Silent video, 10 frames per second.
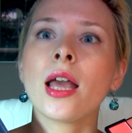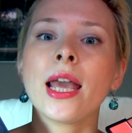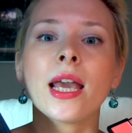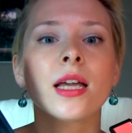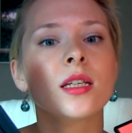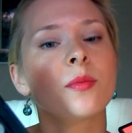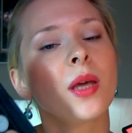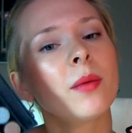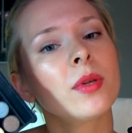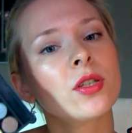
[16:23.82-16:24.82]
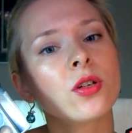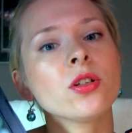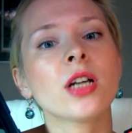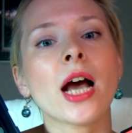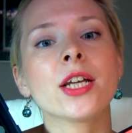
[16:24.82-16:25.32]
And maybe
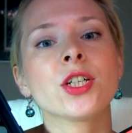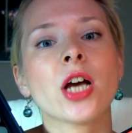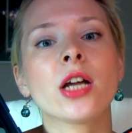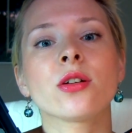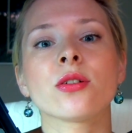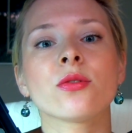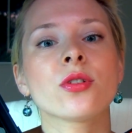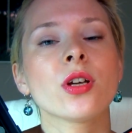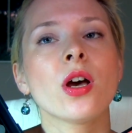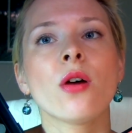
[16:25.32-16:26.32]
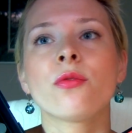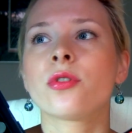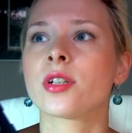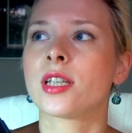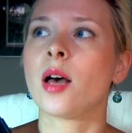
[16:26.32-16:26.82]
certain eyeshadows,
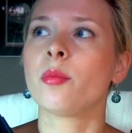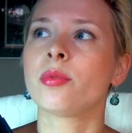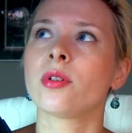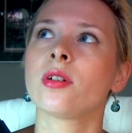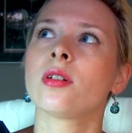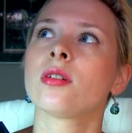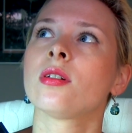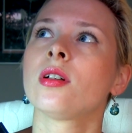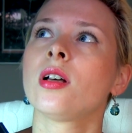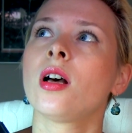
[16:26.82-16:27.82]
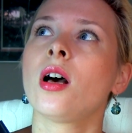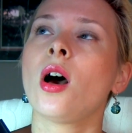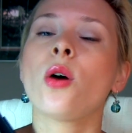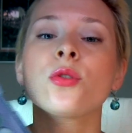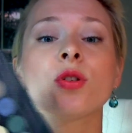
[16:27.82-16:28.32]
for example,
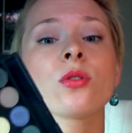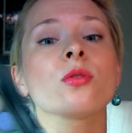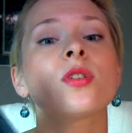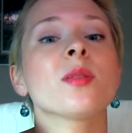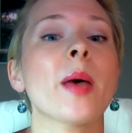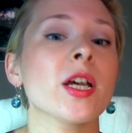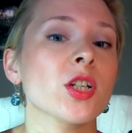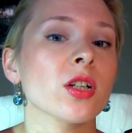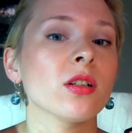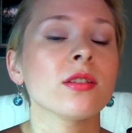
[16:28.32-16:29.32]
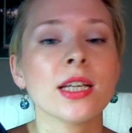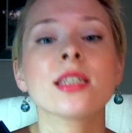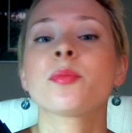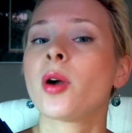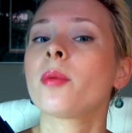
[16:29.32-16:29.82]
also Special.
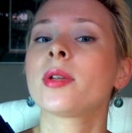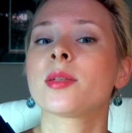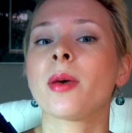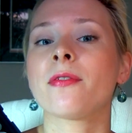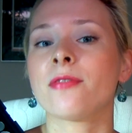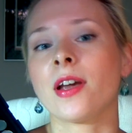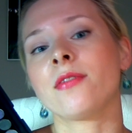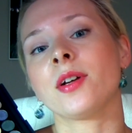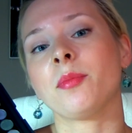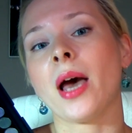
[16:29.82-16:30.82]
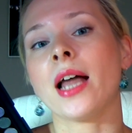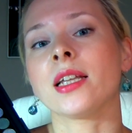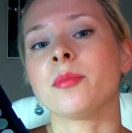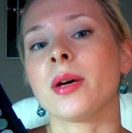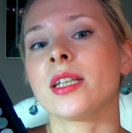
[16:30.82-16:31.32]
This probably is my favorite
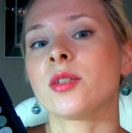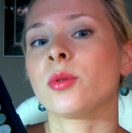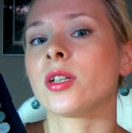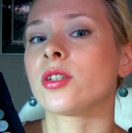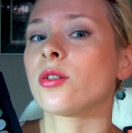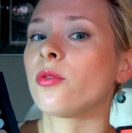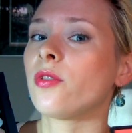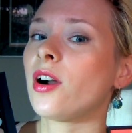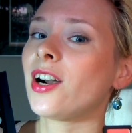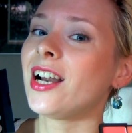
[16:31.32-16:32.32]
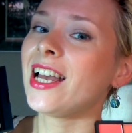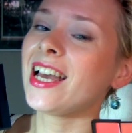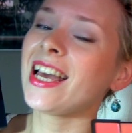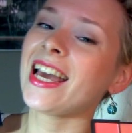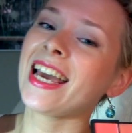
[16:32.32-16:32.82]
palette by Sleek so far.
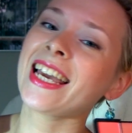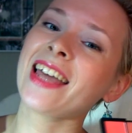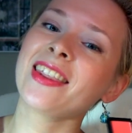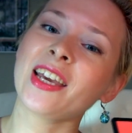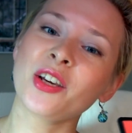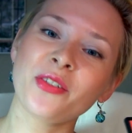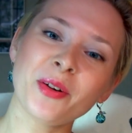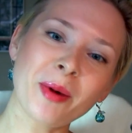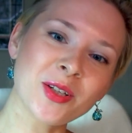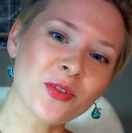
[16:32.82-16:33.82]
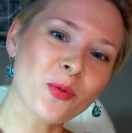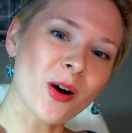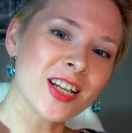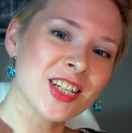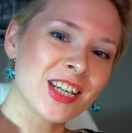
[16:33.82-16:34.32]
Again, thank you very much for
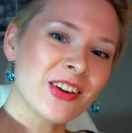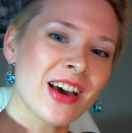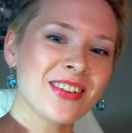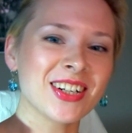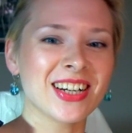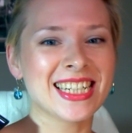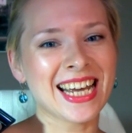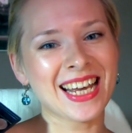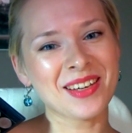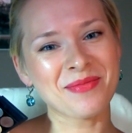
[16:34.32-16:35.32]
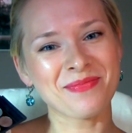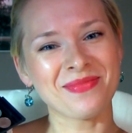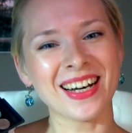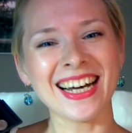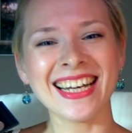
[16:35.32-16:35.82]
watching. You have a great day.
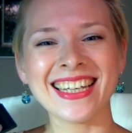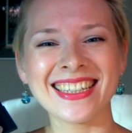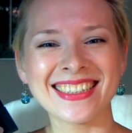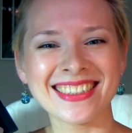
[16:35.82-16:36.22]
Bye!